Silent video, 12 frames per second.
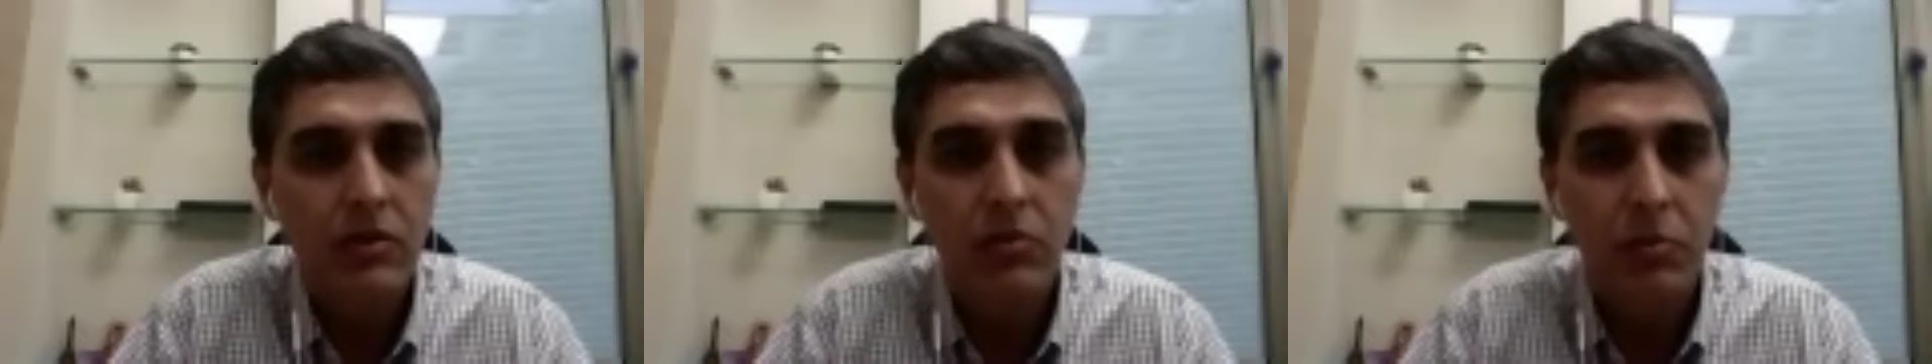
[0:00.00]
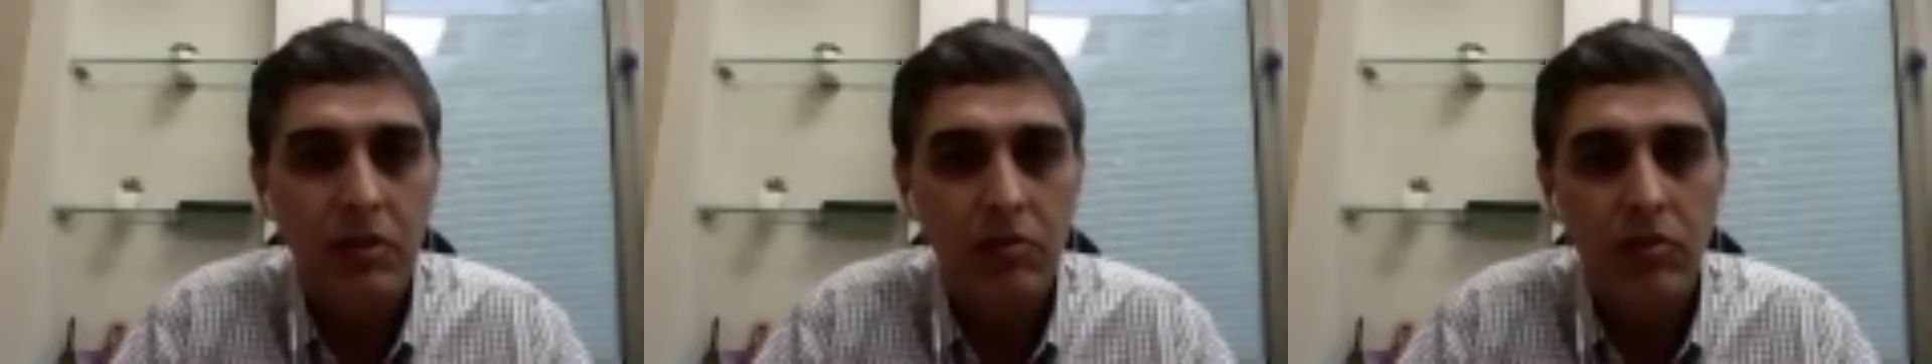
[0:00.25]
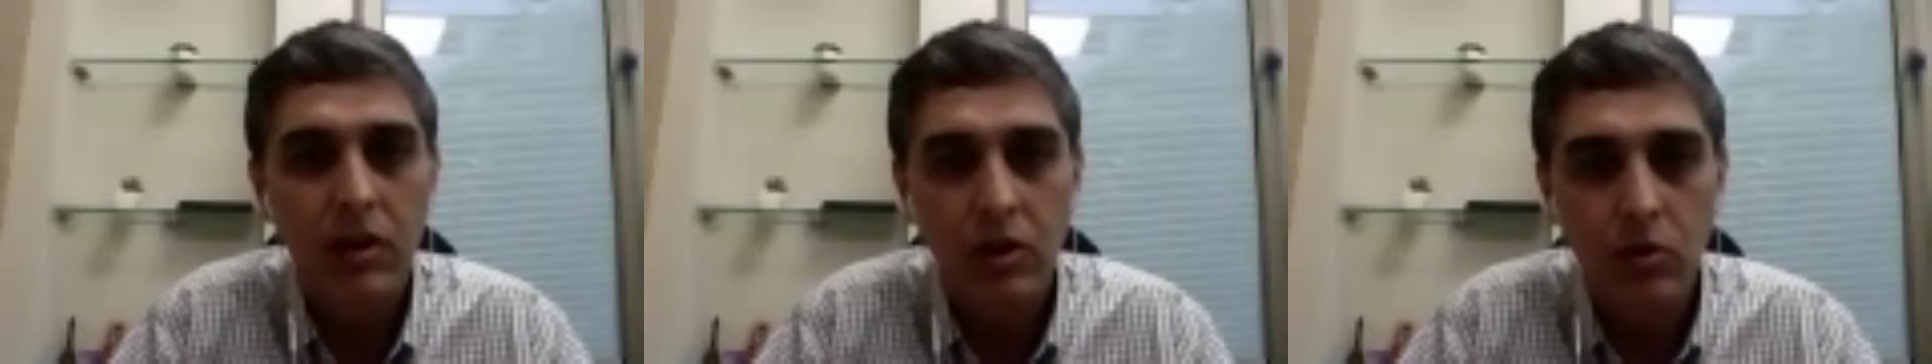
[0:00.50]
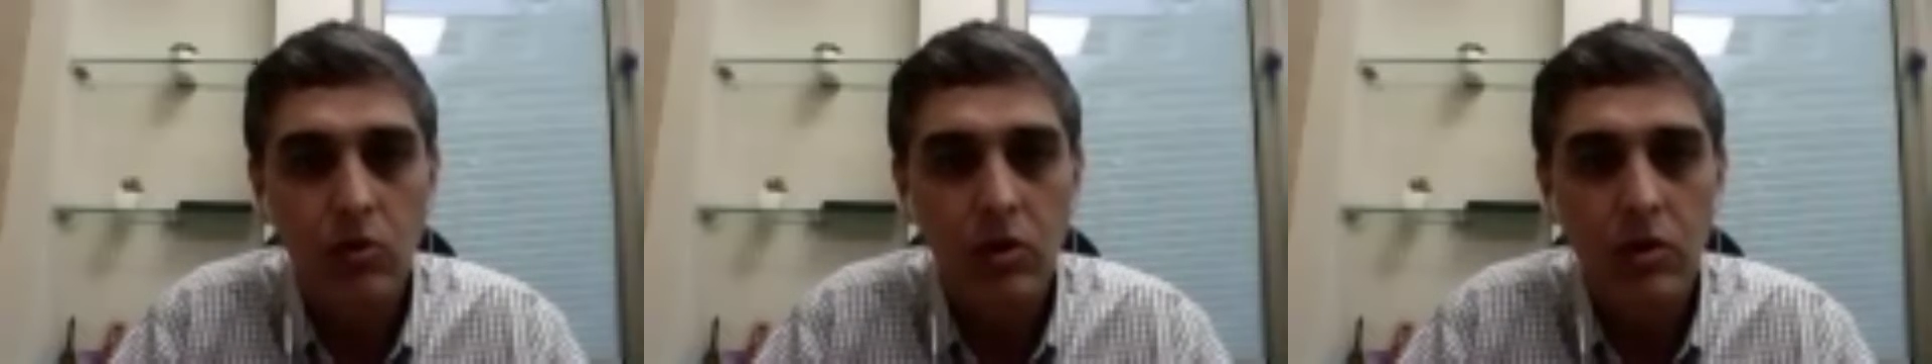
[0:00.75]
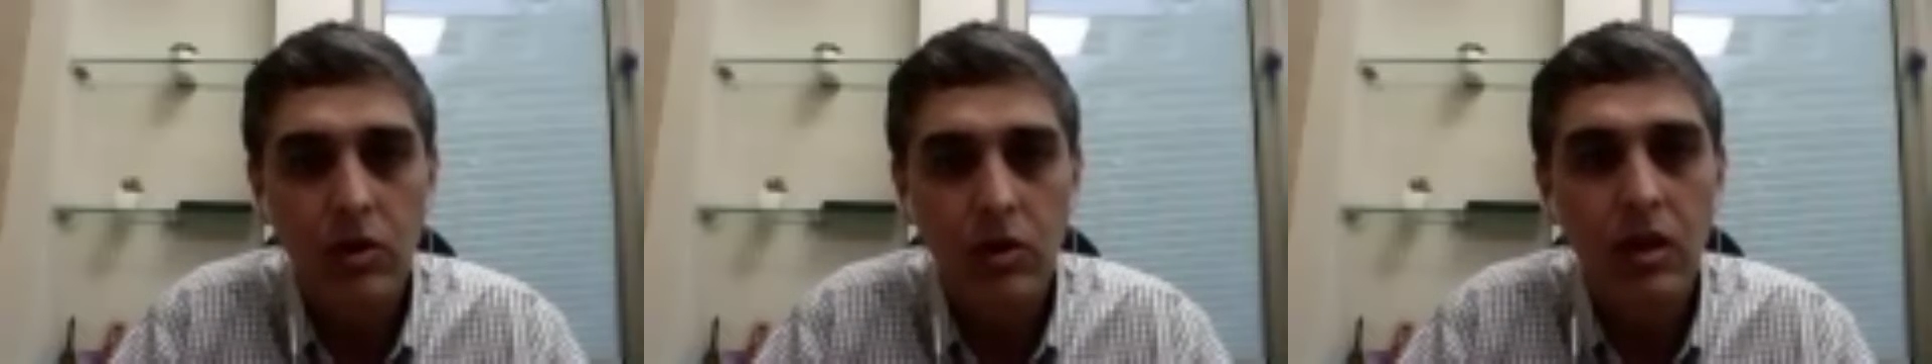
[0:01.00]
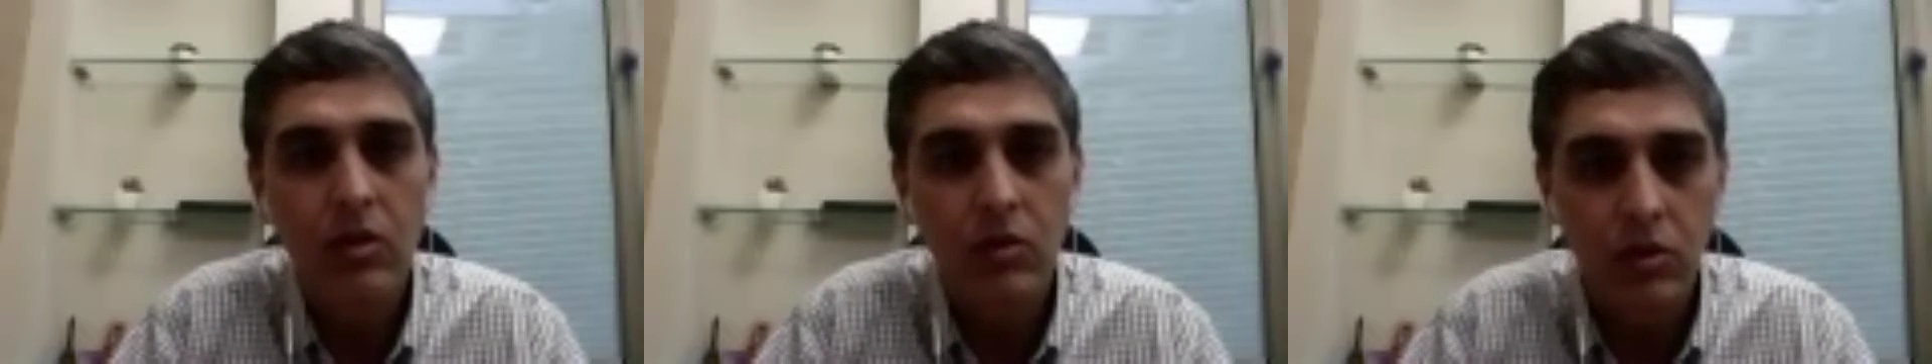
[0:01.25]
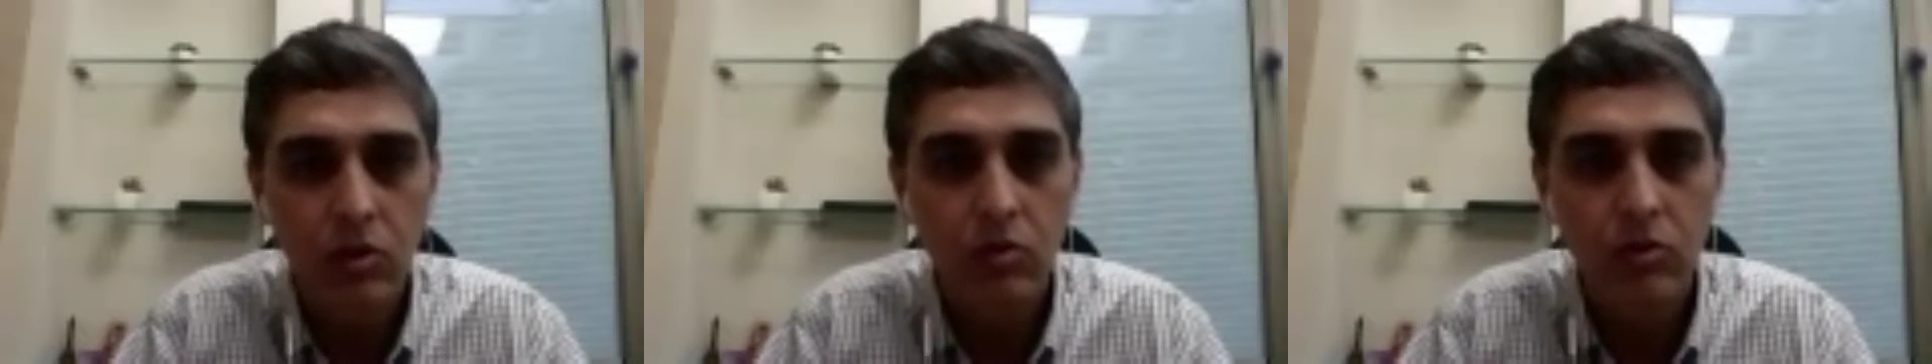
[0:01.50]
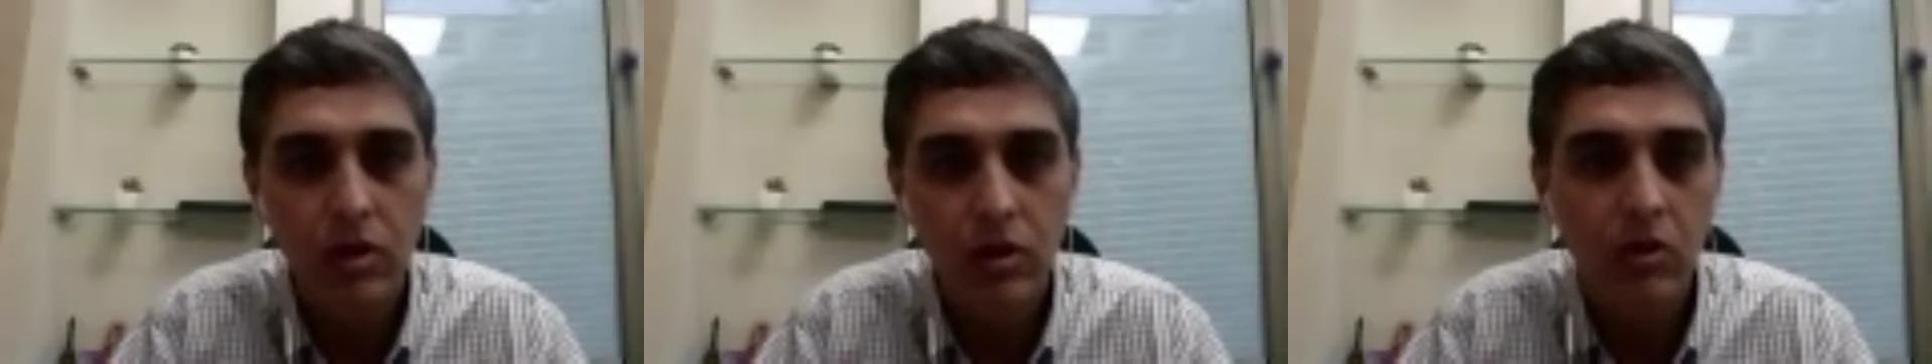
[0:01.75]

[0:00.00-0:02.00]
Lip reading: a specific tool you're keen on using,